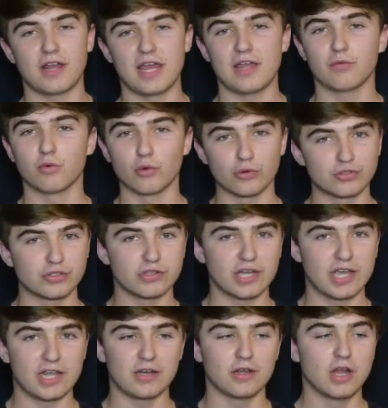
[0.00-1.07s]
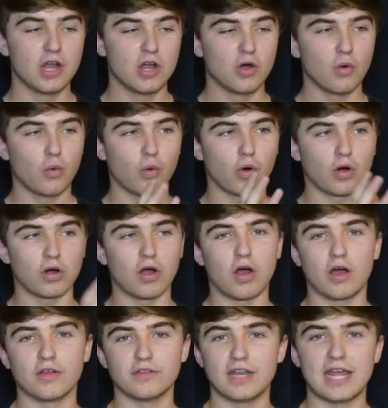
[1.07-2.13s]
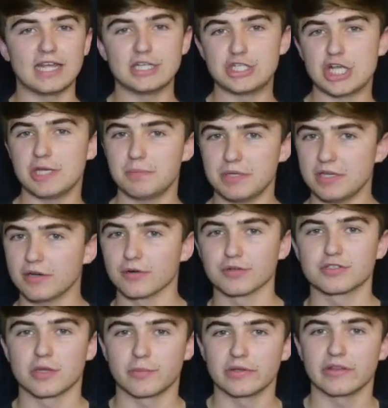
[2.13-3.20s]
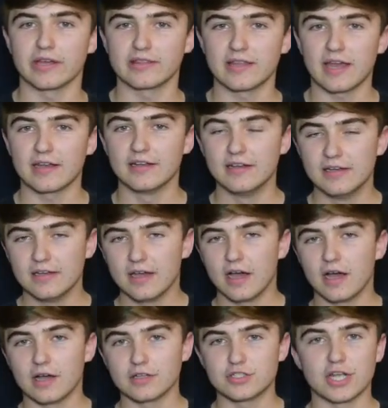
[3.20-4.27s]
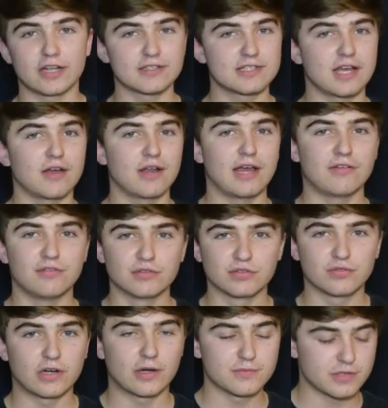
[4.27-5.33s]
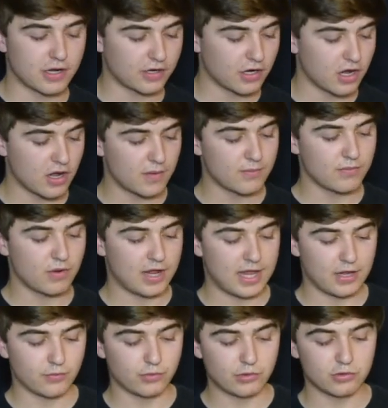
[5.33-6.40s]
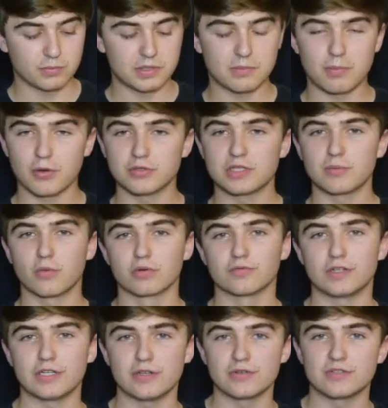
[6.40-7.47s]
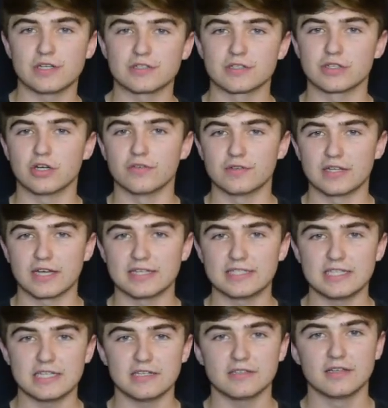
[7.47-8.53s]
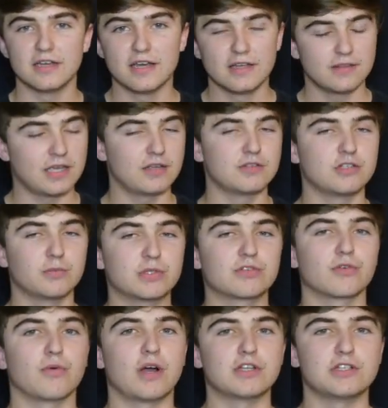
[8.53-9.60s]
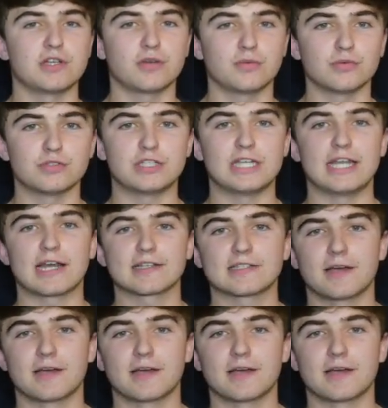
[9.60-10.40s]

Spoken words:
a roller delayed or on a JP or something like that. Check us out at filterfirearms.com, and we will be posting more videos thanks to COVID-19. Thank you so much for watching. We'll see you next